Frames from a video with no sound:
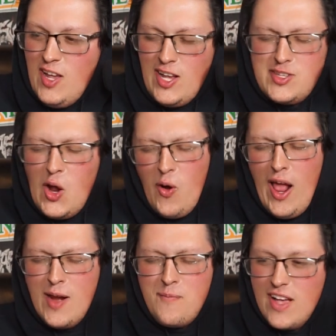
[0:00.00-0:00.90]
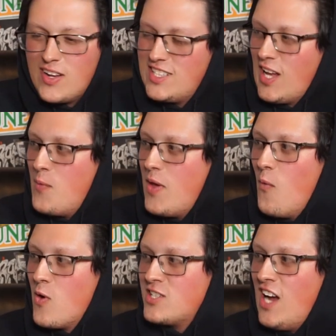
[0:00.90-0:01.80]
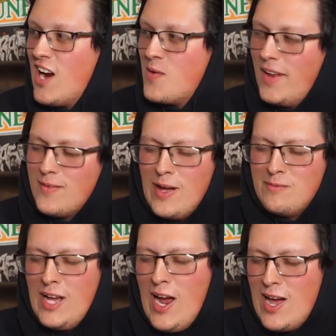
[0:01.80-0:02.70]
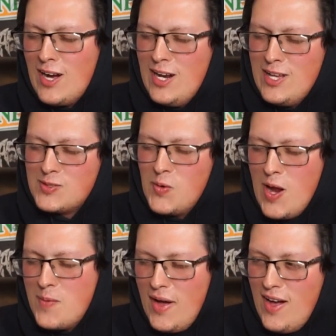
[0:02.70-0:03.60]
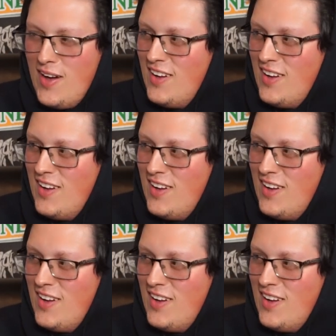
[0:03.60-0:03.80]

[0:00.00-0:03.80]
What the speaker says: That's too damn... Because I'll be at work tired, but I'm tired of this grandpa.